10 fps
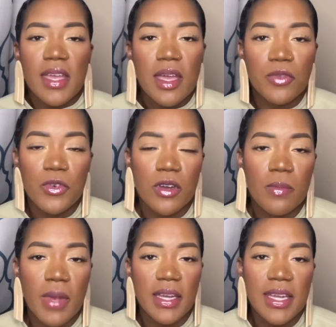And for
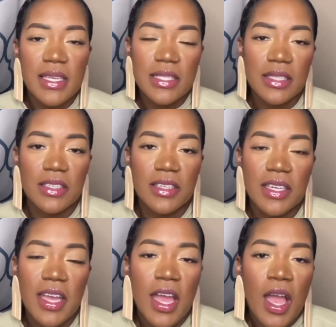next
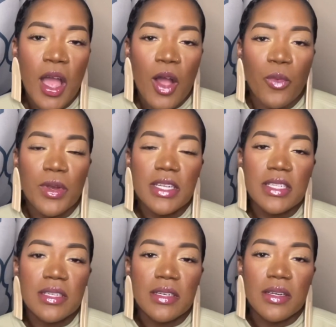look, I wanted
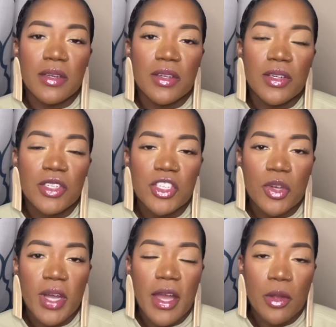to
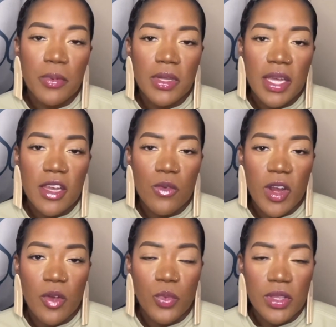show how to play
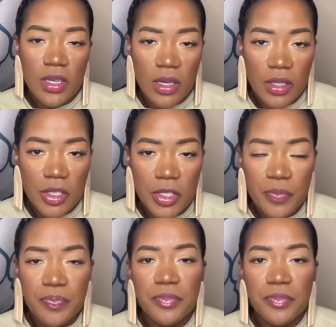around with color